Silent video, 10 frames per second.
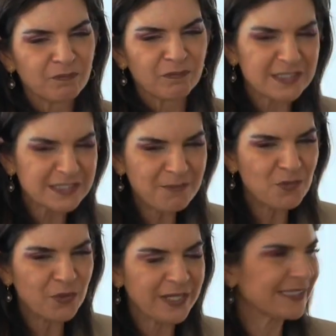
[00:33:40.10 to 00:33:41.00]
Some
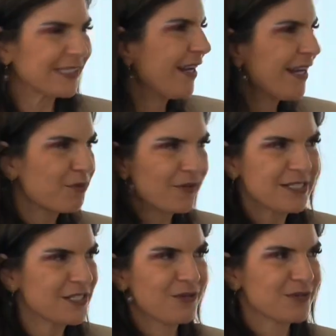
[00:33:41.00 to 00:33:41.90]
mornings, and I had
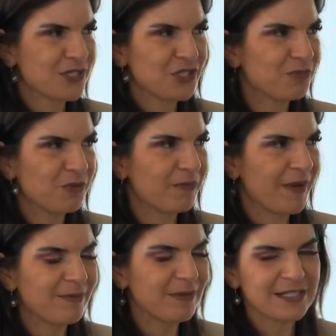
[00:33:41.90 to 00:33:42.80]
Parissa, who was a newborn
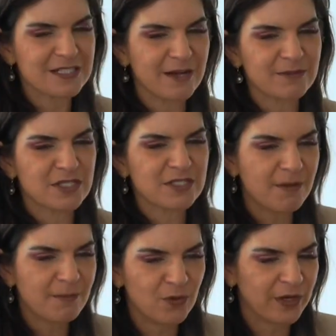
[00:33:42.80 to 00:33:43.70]
baby at the time, so
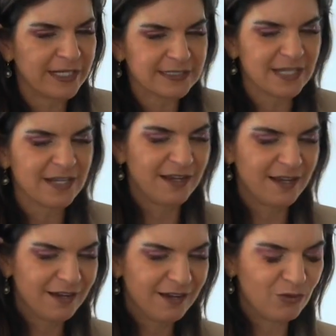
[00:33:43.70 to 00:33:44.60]
some mornings
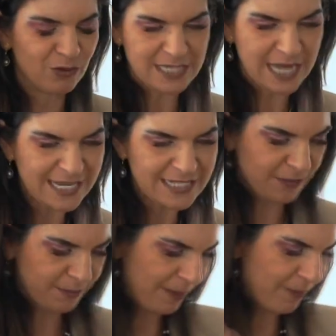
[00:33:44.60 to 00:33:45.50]
or days
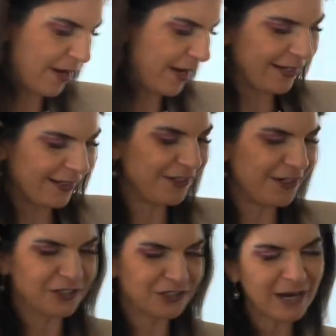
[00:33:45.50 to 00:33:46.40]
I'd be in my
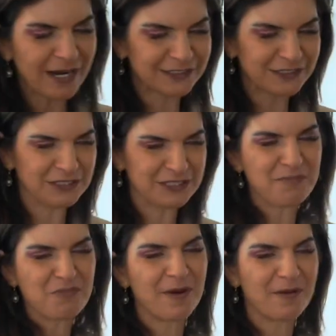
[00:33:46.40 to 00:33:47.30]
tracksuits and I'd
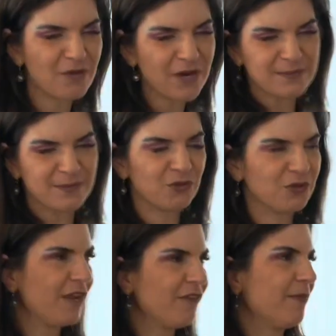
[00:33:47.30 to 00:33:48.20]
probably have breast milk all
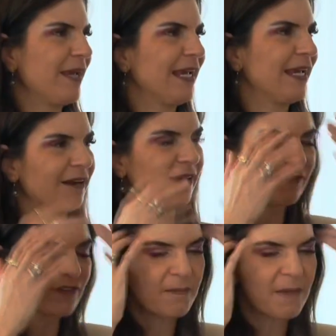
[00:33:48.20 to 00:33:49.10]
over me and I'd have
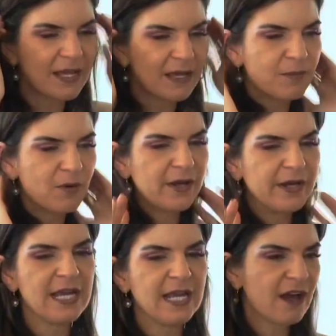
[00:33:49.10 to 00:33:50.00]
no makeup on,
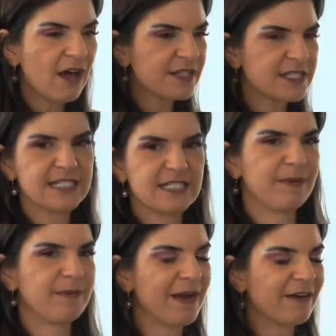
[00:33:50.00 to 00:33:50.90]
and other days I'd
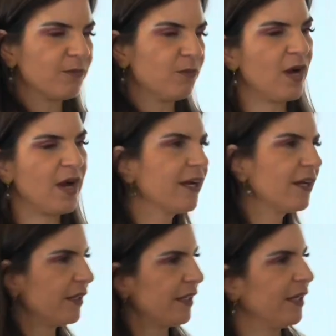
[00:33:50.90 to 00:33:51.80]
be back from work
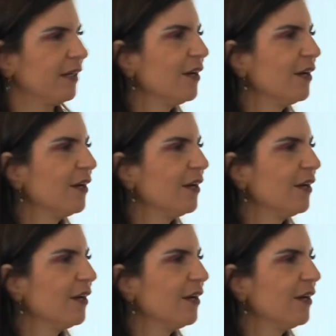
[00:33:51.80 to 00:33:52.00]
looking